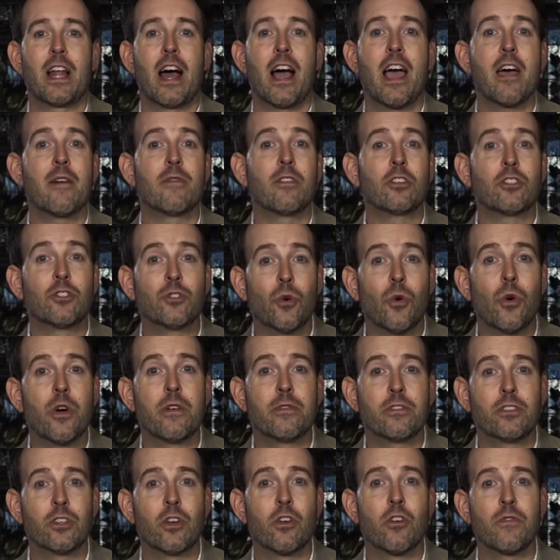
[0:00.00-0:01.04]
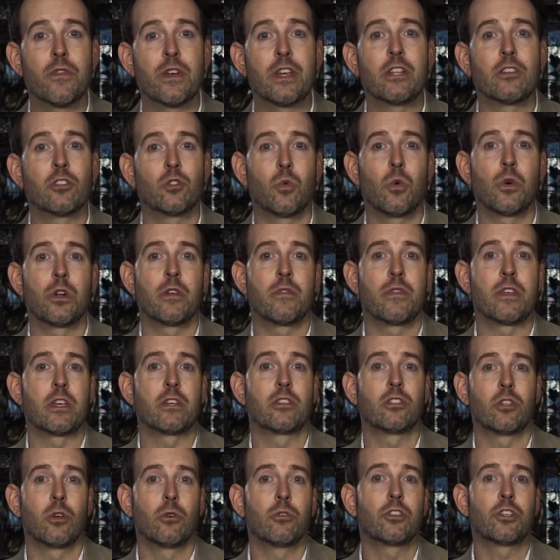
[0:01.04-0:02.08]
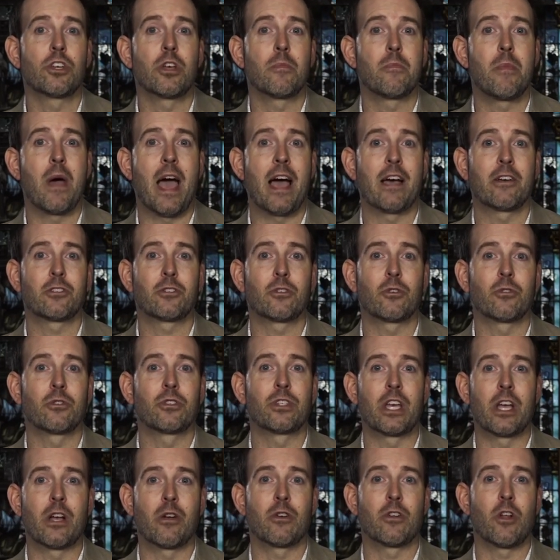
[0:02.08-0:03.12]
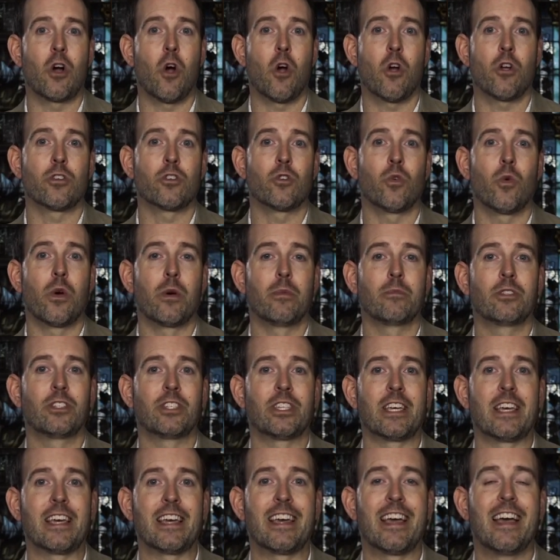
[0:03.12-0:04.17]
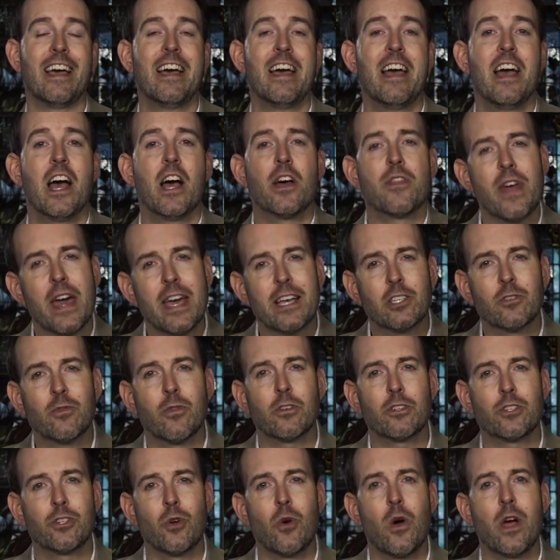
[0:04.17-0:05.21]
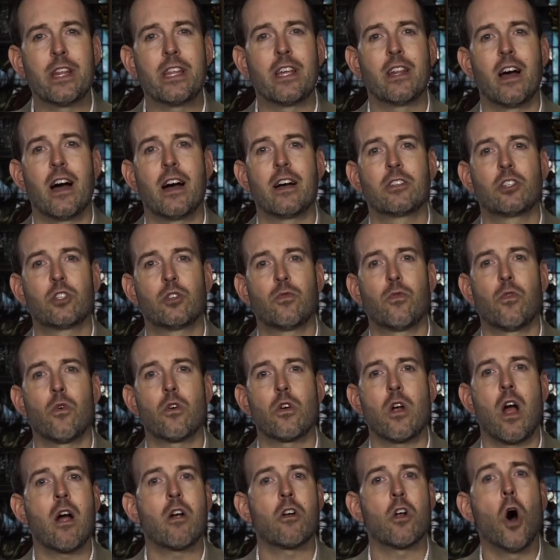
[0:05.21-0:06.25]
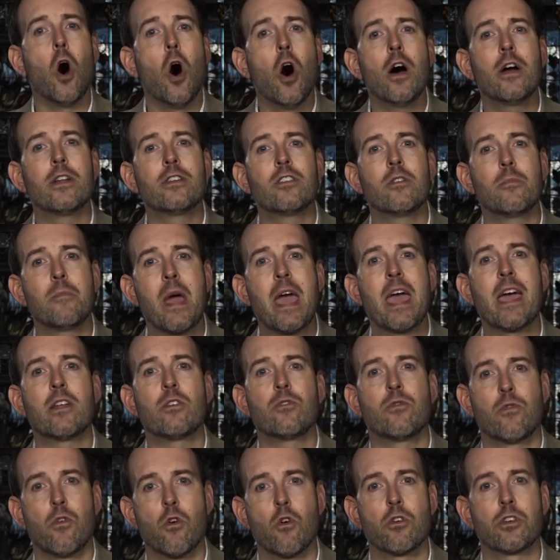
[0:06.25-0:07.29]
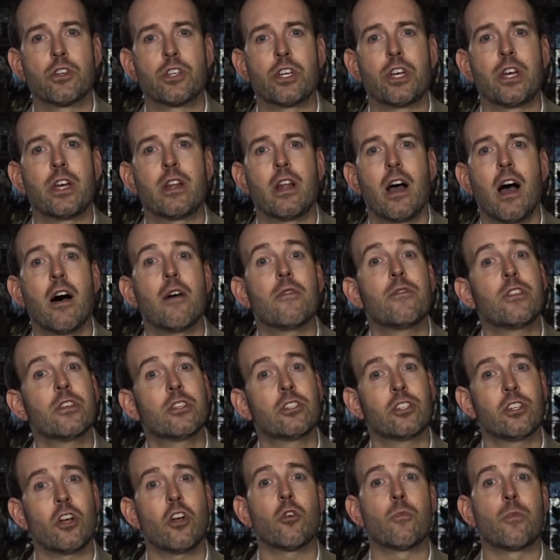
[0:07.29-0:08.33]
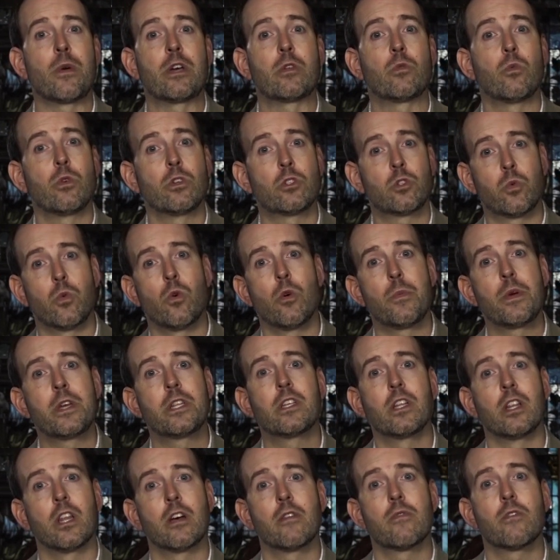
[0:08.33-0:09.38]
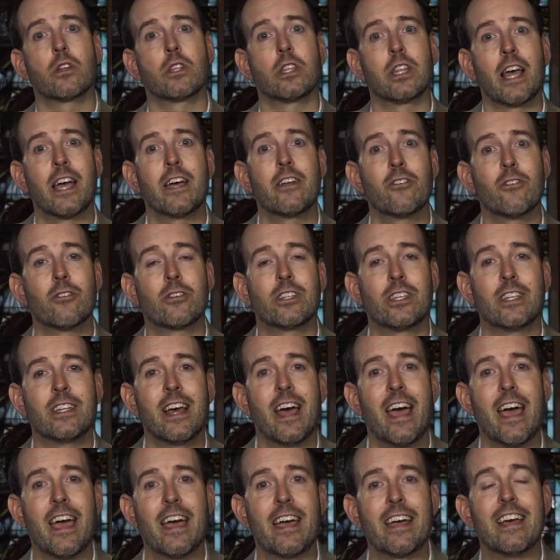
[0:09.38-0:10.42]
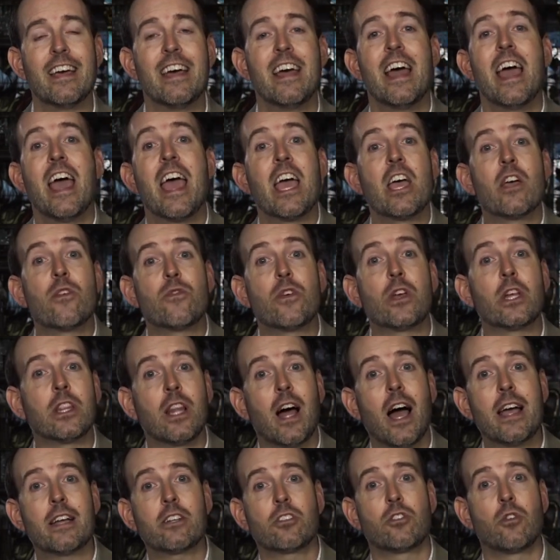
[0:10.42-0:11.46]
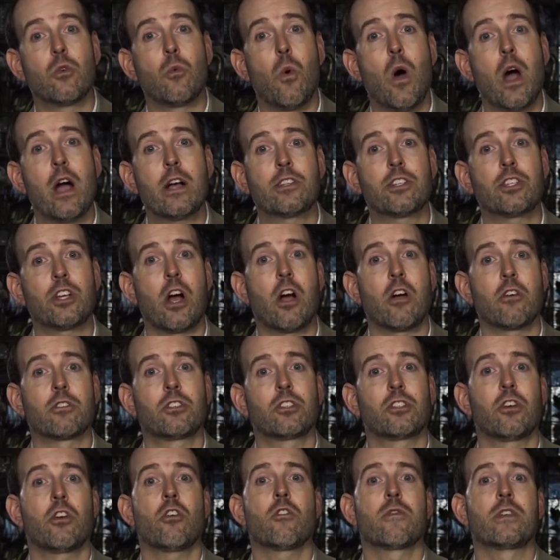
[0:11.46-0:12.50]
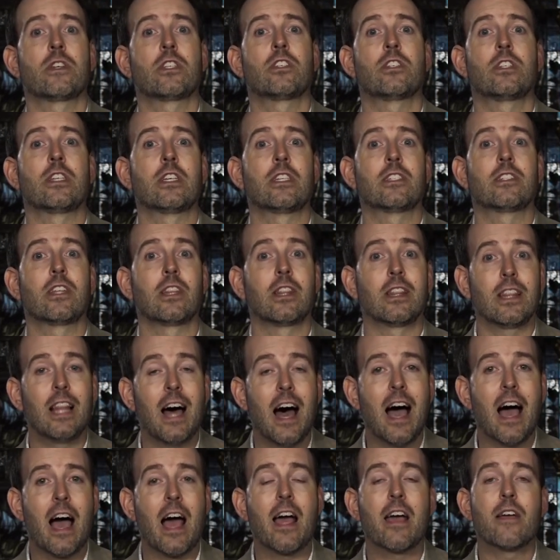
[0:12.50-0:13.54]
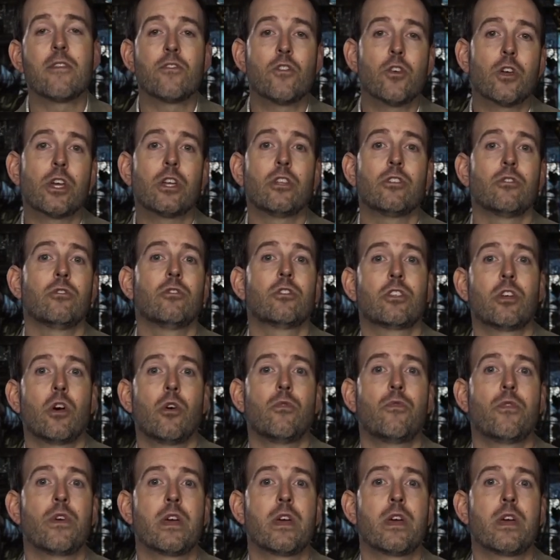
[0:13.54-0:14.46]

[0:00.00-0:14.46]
and I have the joy of serving as one of the associate pastors here at RUMC. Thanks for joining us for our on-demand version of the sermon, which will be delivered later today. If you'd like to watch our services live, you can do so